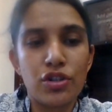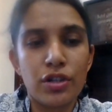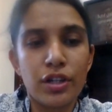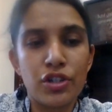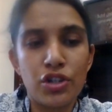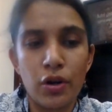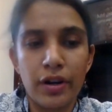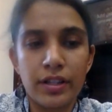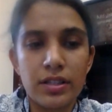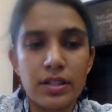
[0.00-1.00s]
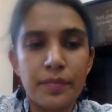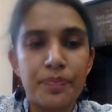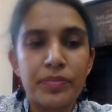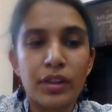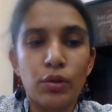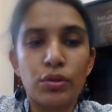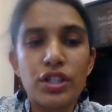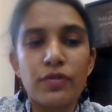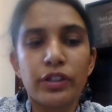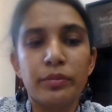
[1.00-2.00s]
insurance.
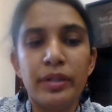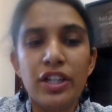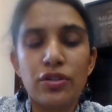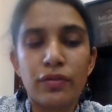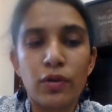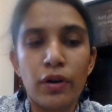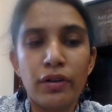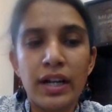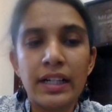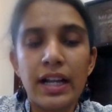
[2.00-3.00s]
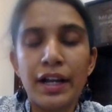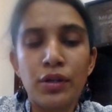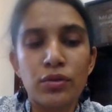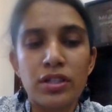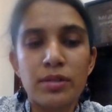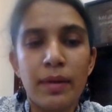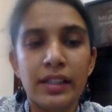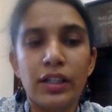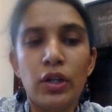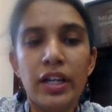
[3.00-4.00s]
Notice for the breach of contract and notice by
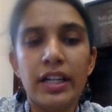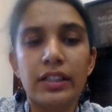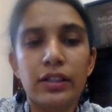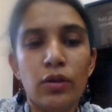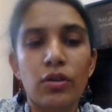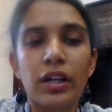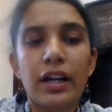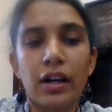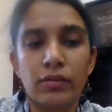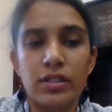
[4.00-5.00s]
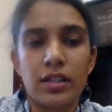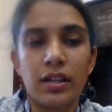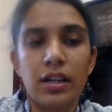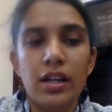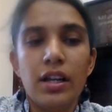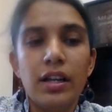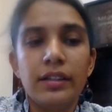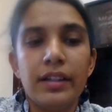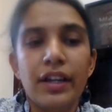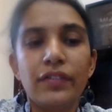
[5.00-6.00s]
the local council.
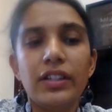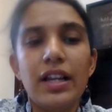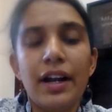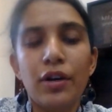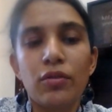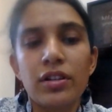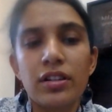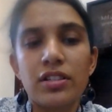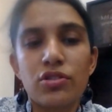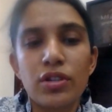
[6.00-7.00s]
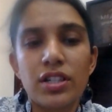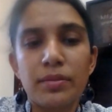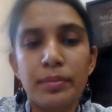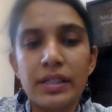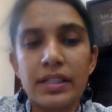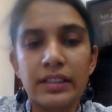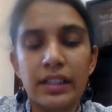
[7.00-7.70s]
If the landowner constructs a building that